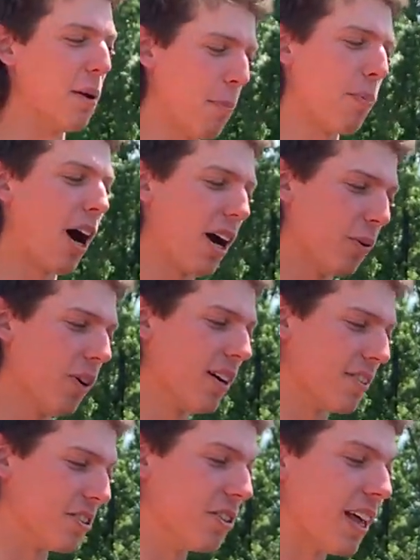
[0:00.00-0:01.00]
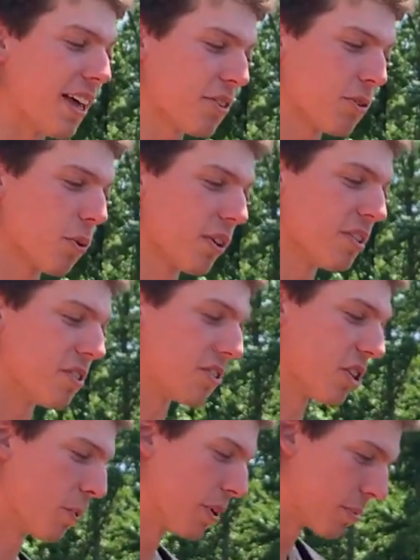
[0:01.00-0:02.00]
it probably was. Dude, that's squirting
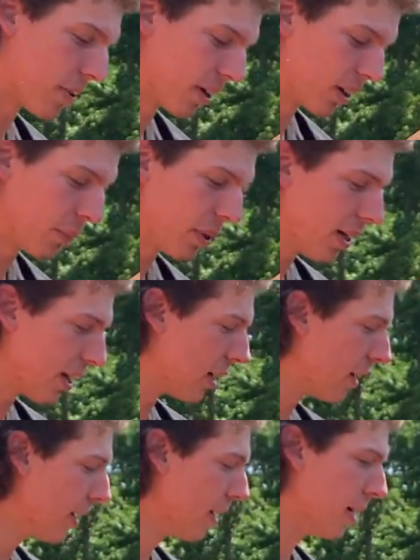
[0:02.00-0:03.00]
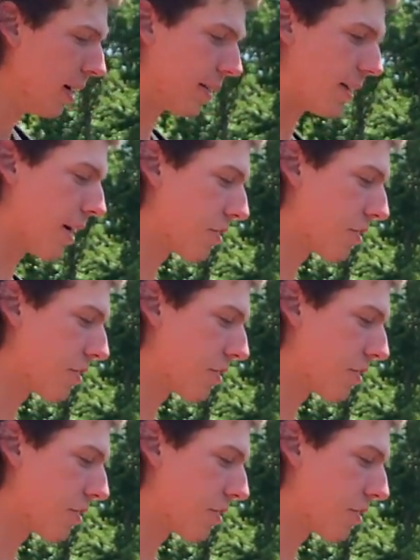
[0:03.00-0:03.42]
so much better. Let me attach